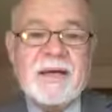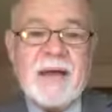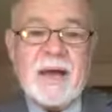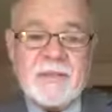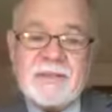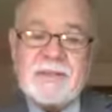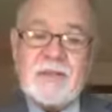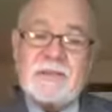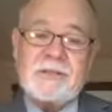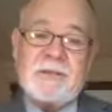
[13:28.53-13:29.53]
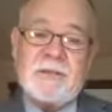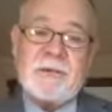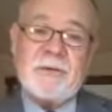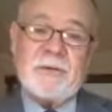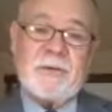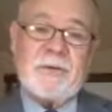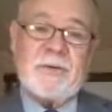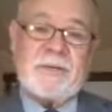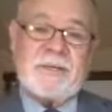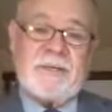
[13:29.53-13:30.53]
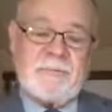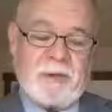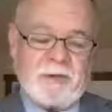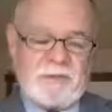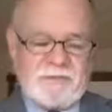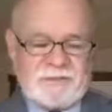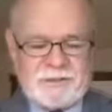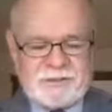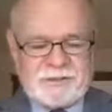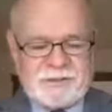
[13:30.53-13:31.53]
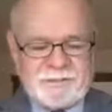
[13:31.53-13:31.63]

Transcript: Now, this is also something new that wasn't in Mark's version.